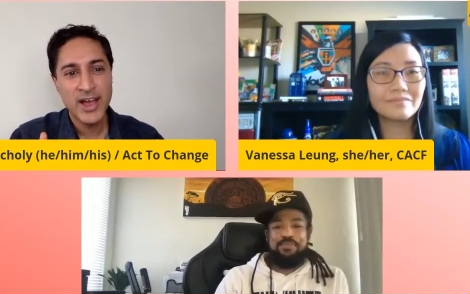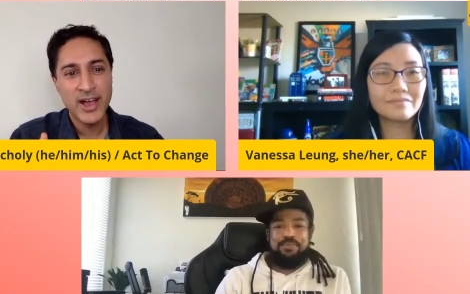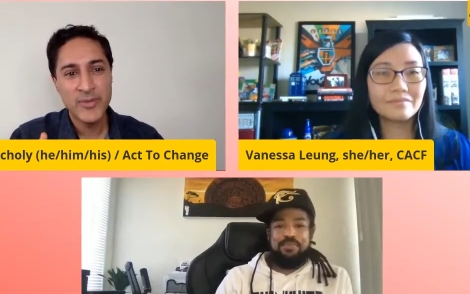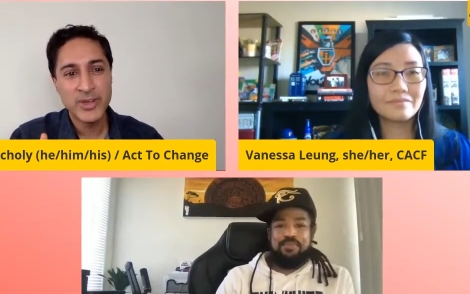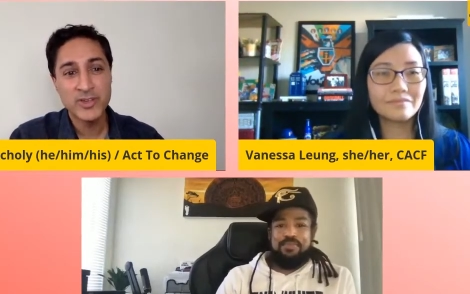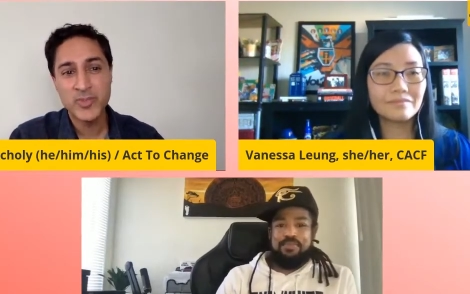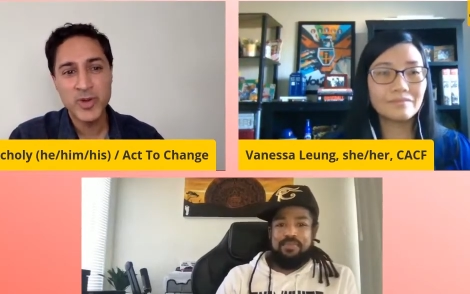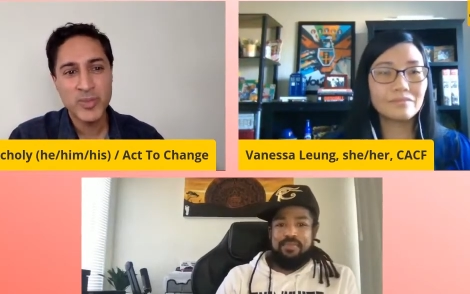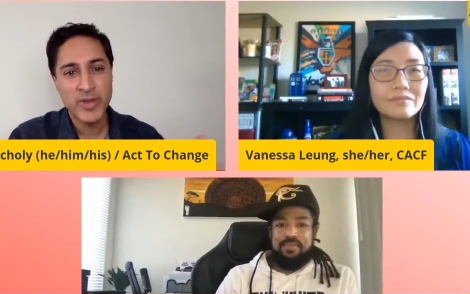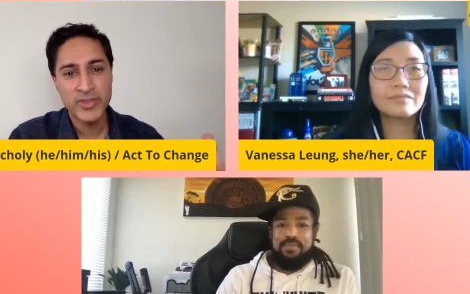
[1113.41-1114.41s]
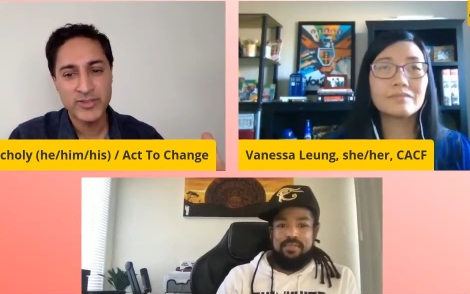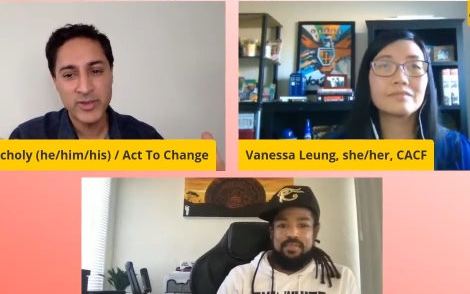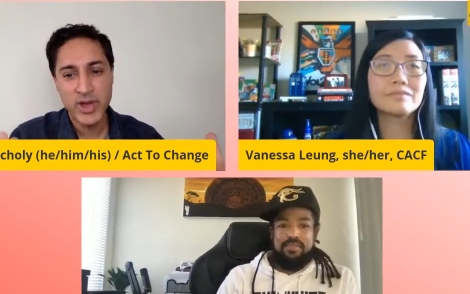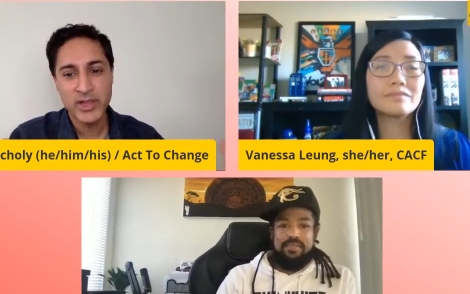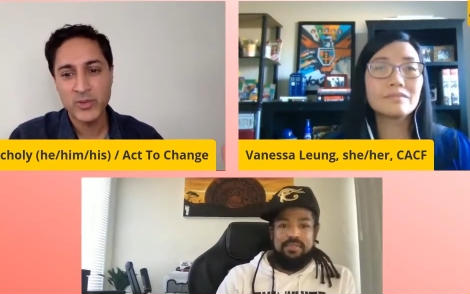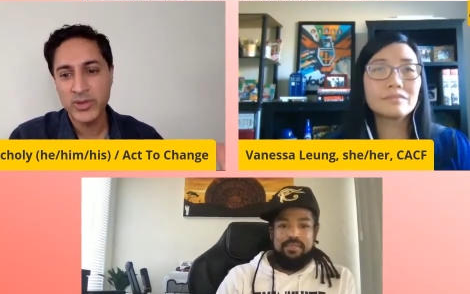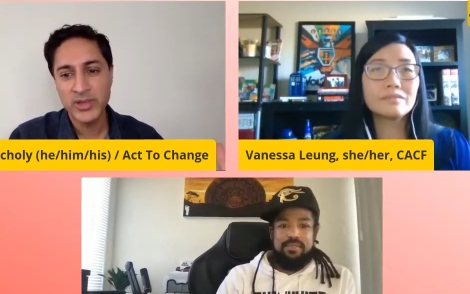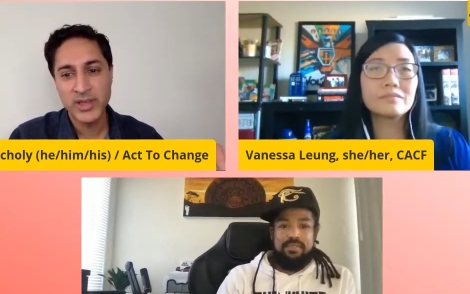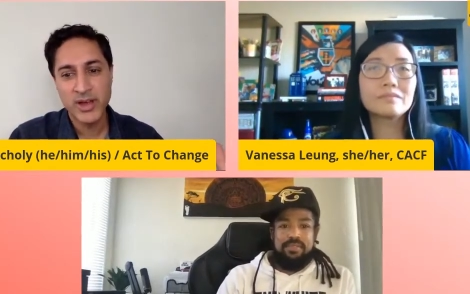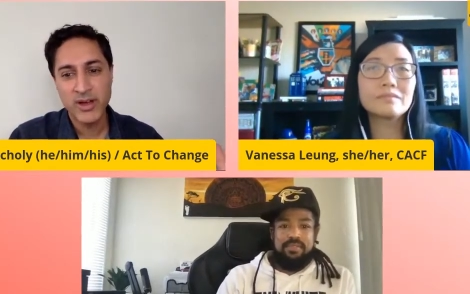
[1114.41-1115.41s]
Speaker 1: um, and you spoke about this so
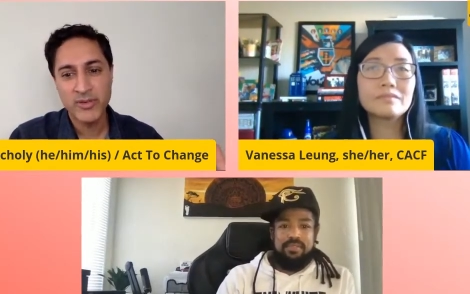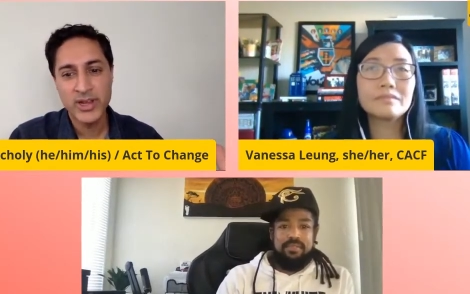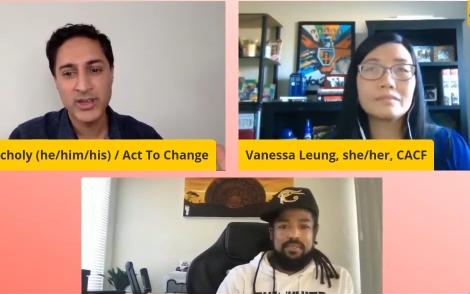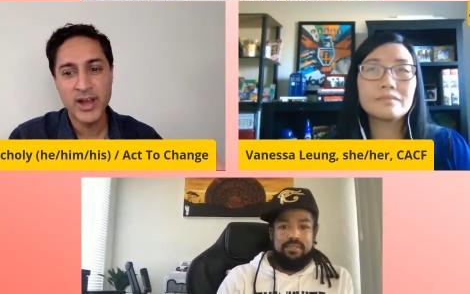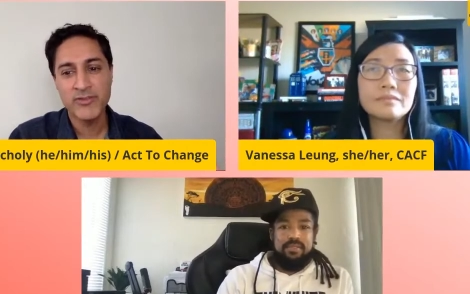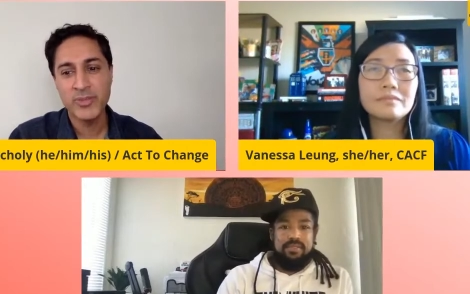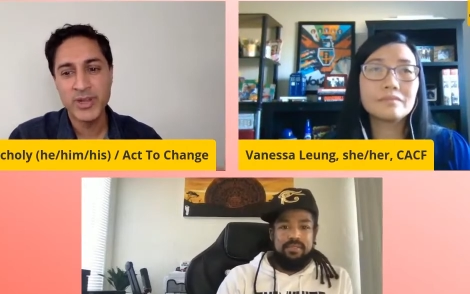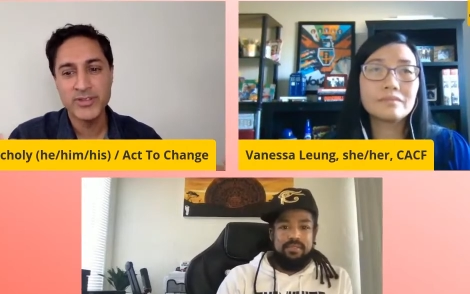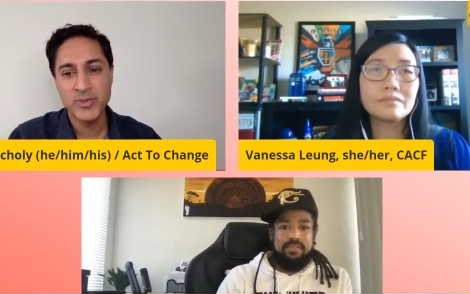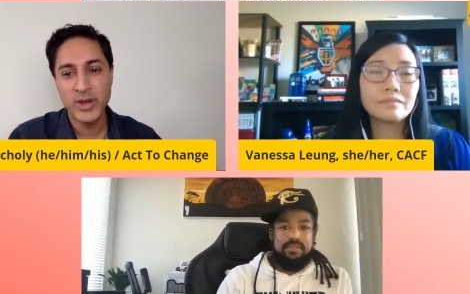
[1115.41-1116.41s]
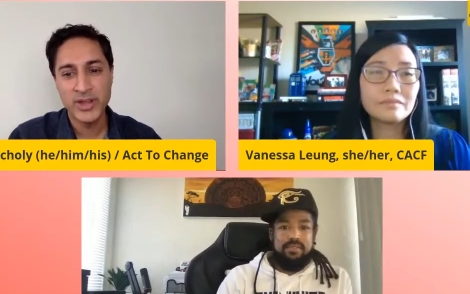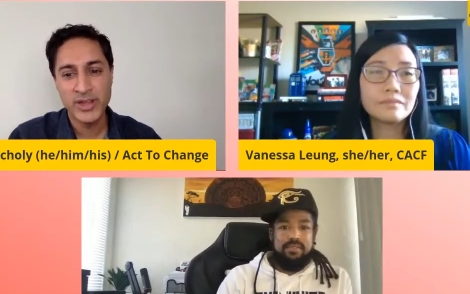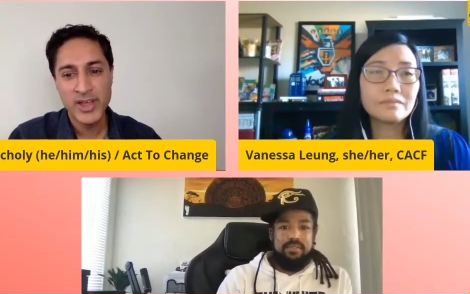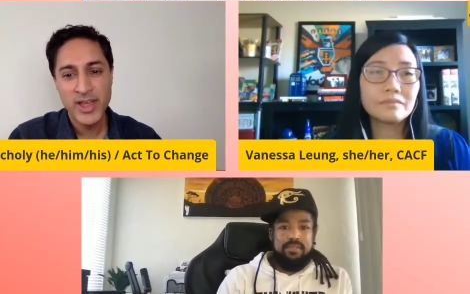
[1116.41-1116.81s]
eloquently already, Khafre, but I did want to